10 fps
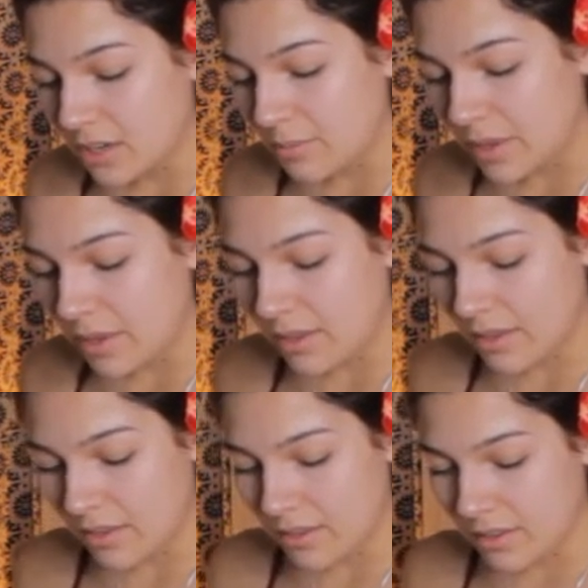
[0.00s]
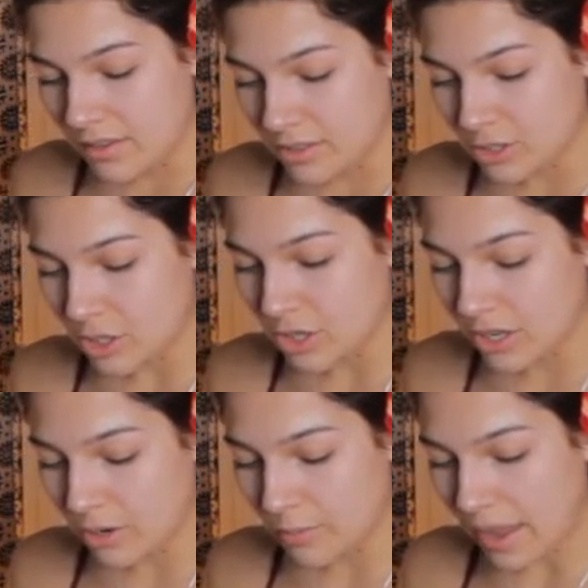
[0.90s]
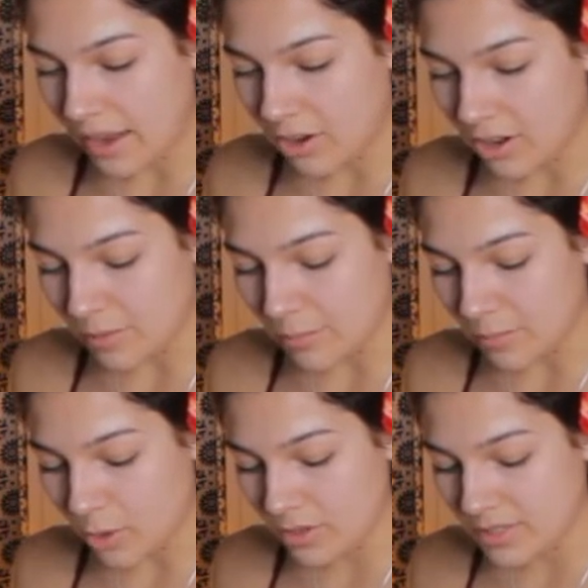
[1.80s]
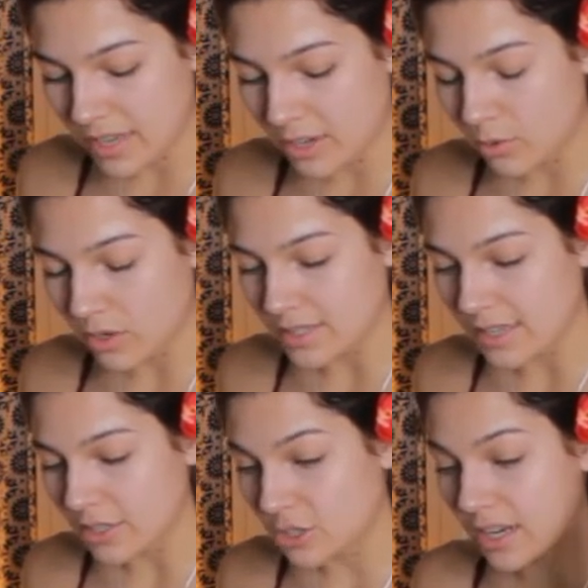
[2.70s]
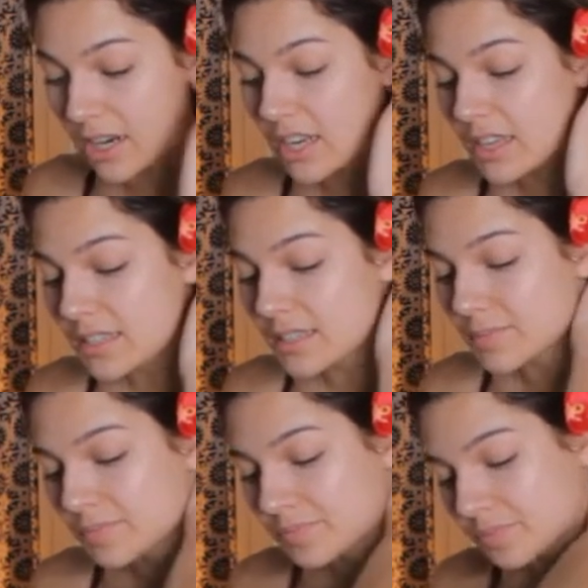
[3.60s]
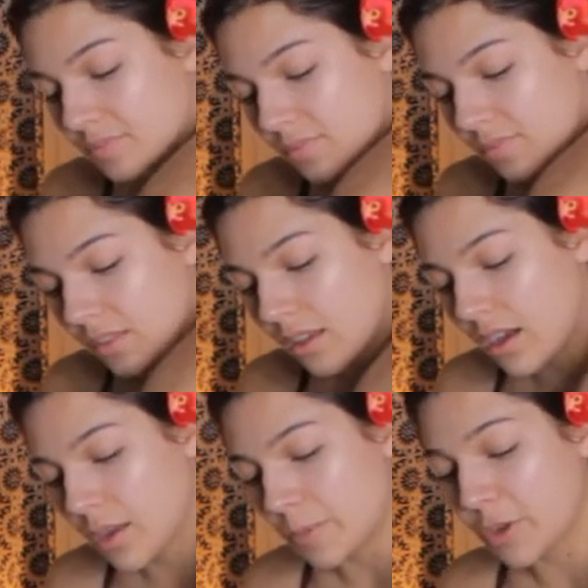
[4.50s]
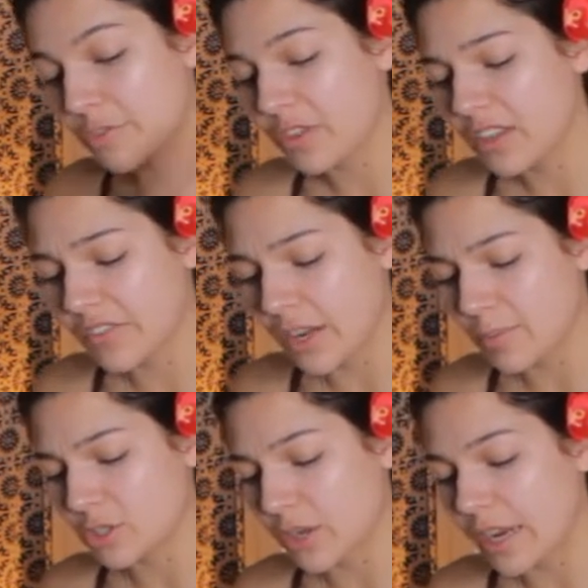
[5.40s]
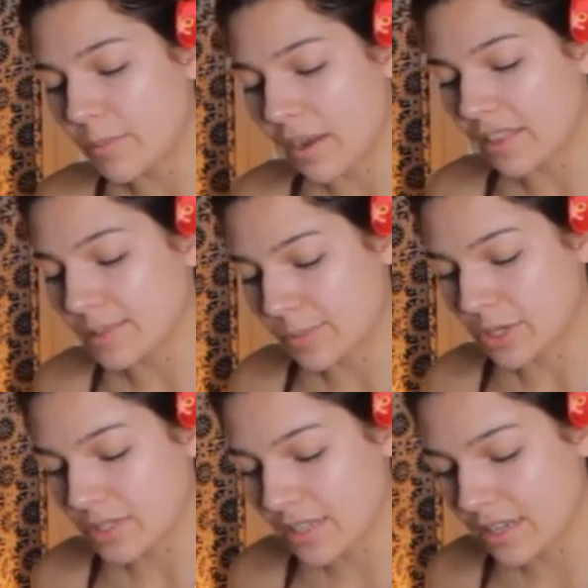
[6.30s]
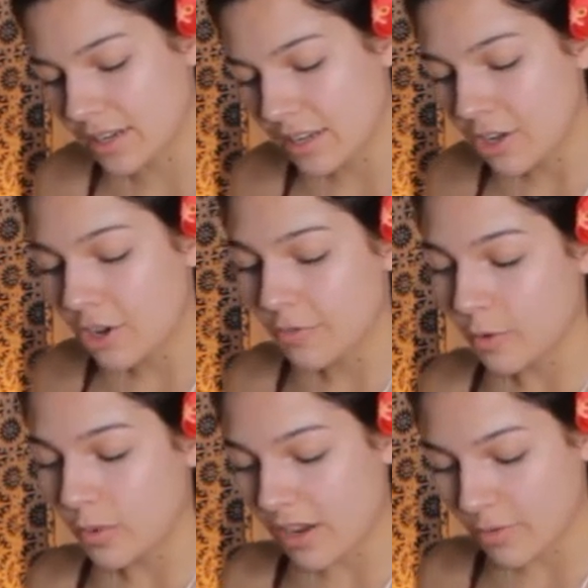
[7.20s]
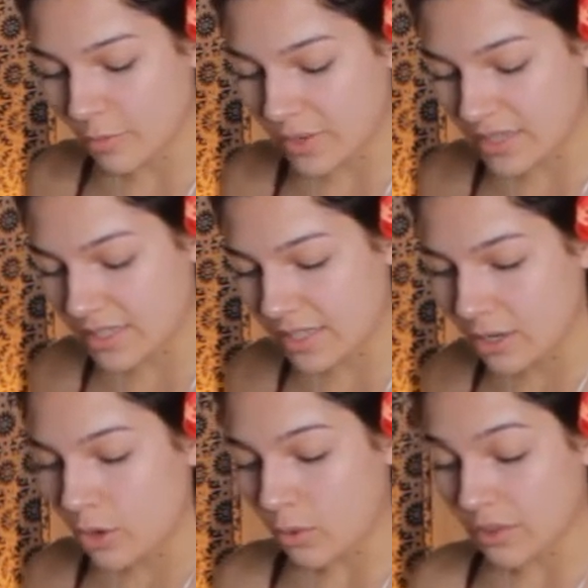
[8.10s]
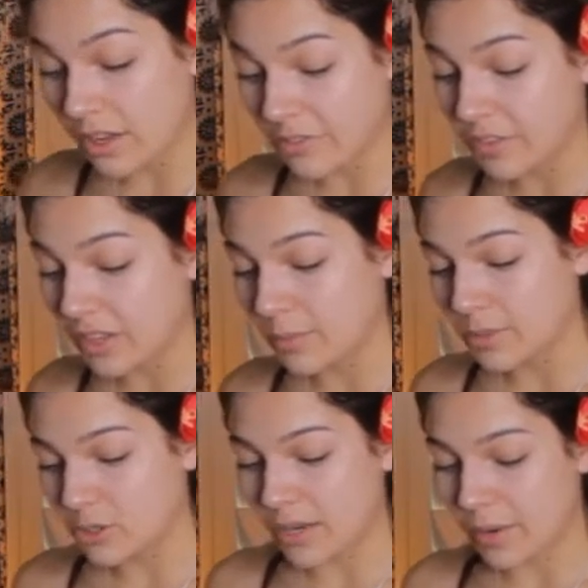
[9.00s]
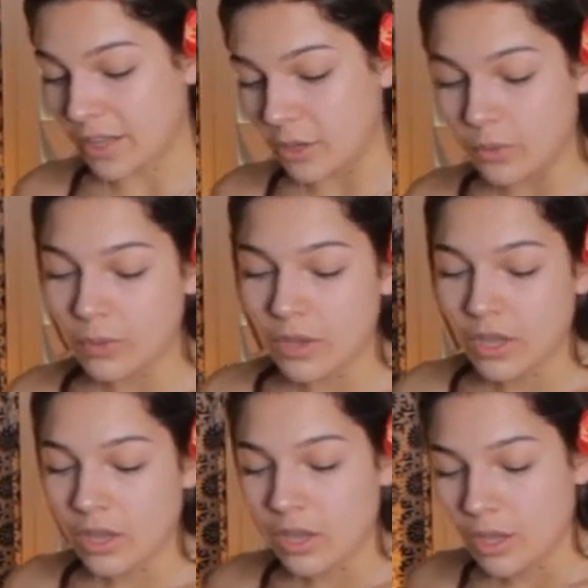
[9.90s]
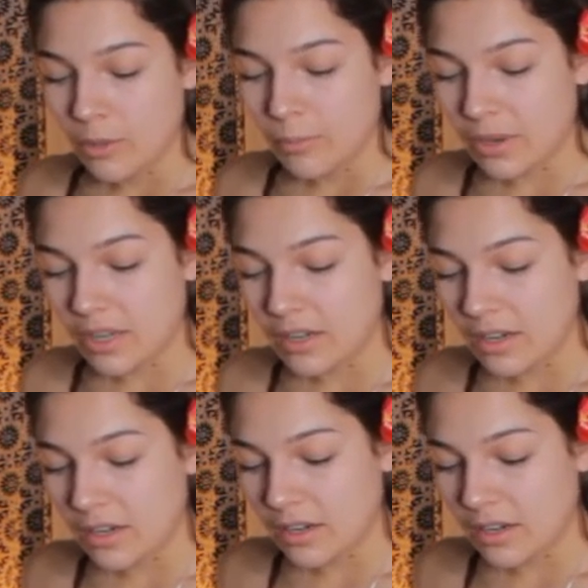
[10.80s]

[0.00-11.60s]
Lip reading: going to be turning your back an earth sign or a Sagittarius. You're feeling very betrayed by this person for whatever reason, or they're feeling betrayed by you. But